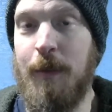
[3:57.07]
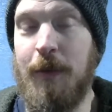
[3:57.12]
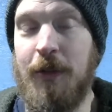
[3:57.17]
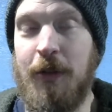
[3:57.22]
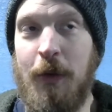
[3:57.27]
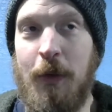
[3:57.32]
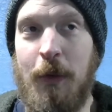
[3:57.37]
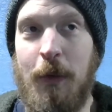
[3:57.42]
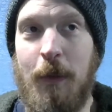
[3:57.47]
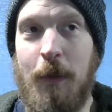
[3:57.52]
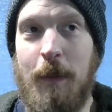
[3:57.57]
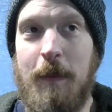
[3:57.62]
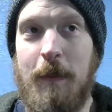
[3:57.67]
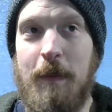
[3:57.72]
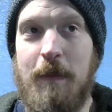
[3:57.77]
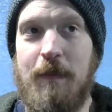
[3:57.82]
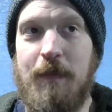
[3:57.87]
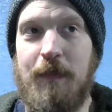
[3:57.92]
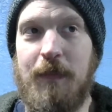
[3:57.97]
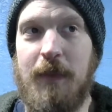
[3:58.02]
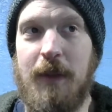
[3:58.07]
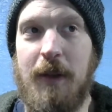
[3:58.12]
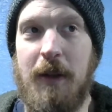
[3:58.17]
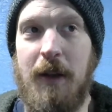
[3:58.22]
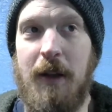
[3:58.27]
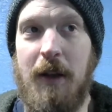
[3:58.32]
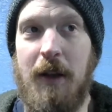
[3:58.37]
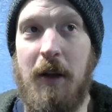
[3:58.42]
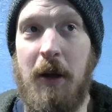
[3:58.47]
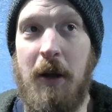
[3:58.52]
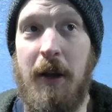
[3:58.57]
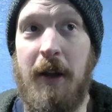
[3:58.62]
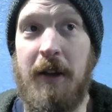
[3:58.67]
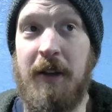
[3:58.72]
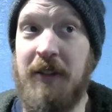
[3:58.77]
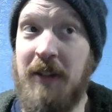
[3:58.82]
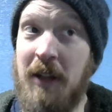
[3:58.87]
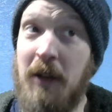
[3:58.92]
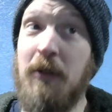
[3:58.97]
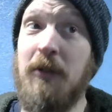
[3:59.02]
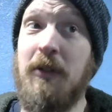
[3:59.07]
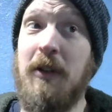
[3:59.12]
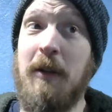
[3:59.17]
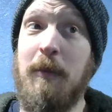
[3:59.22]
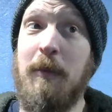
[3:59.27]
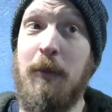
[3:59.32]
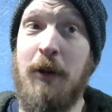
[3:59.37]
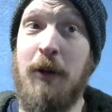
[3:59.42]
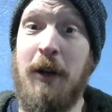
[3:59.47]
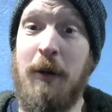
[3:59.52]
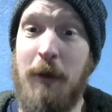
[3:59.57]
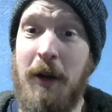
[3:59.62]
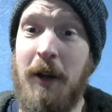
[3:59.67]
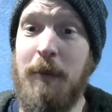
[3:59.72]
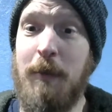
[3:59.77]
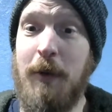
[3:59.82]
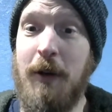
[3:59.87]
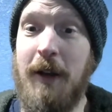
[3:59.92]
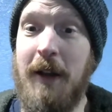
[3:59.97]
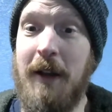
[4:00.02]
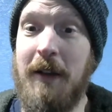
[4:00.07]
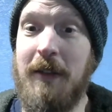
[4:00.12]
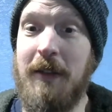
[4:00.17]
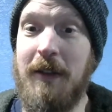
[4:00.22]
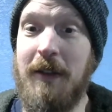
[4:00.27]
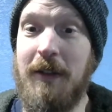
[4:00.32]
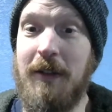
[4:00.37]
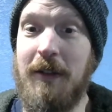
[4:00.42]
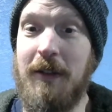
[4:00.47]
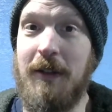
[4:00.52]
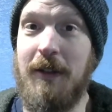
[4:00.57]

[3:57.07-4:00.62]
So it sounds like Murray Rothbard had this